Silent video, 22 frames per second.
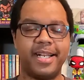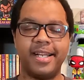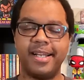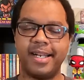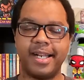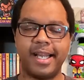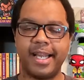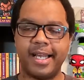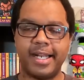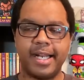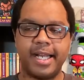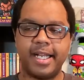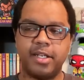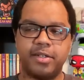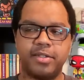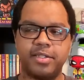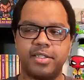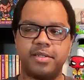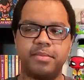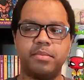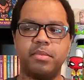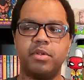And again, I know
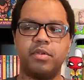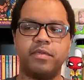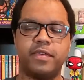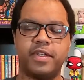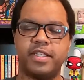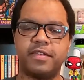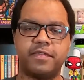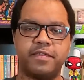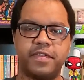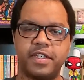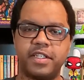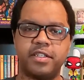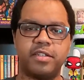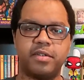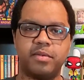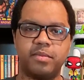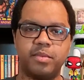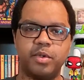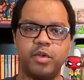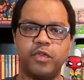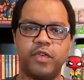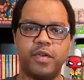it's a movie, it's a fictional
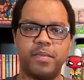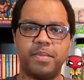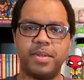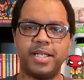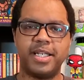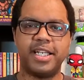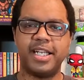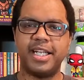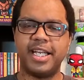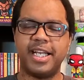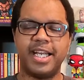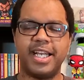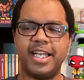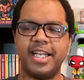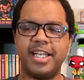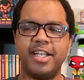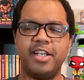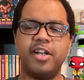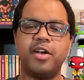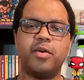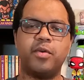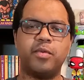movie, but
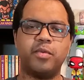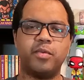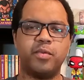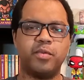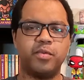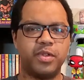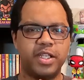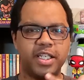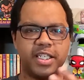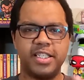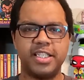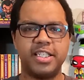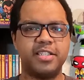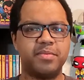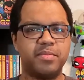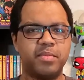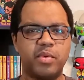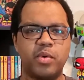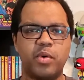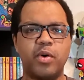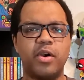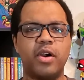you know, this is
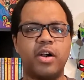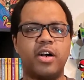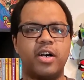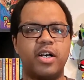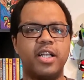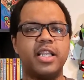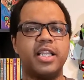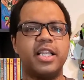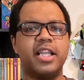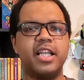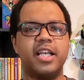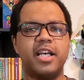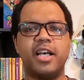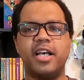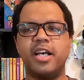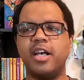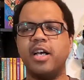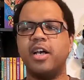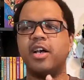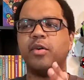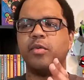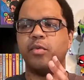more on
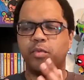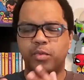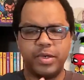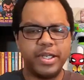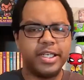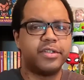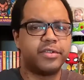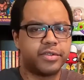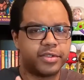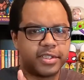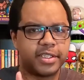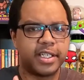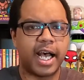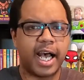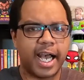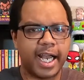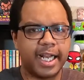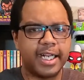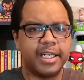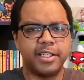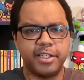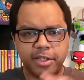the real
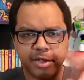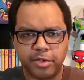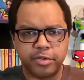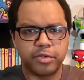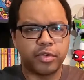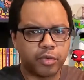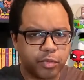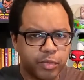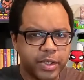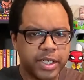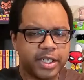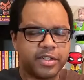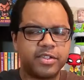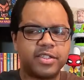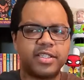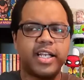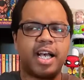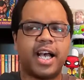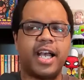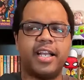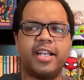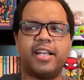side, you know, the real
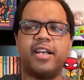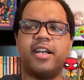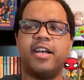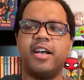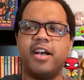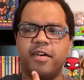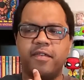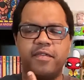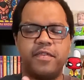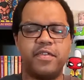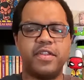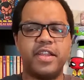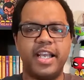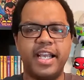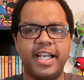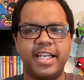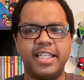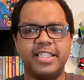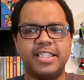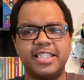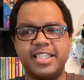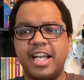side of
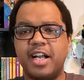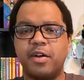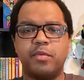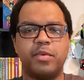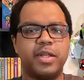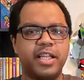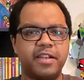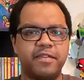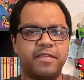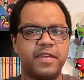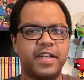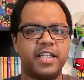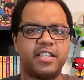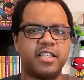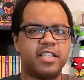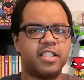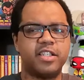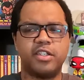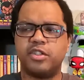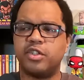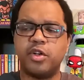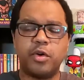things. It's not really a
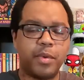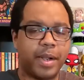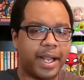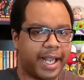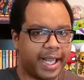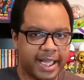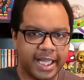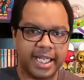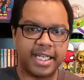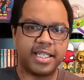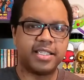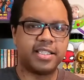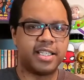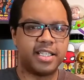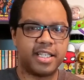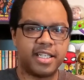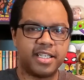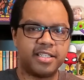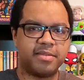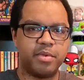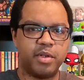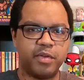fiction. There's no aliens in
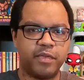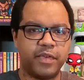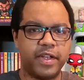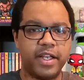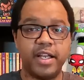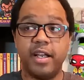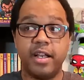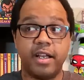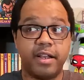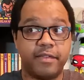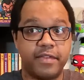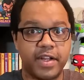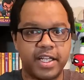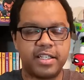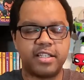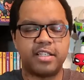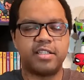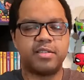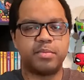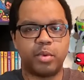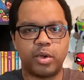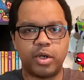this movie. If that's
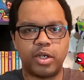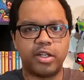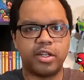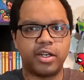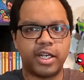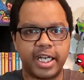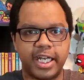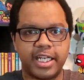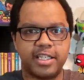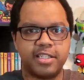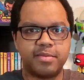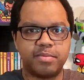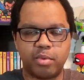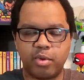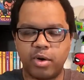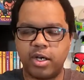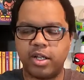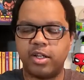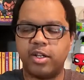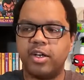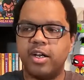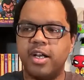a spoiler, I guess
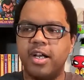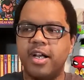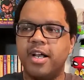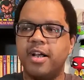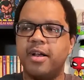spoiler.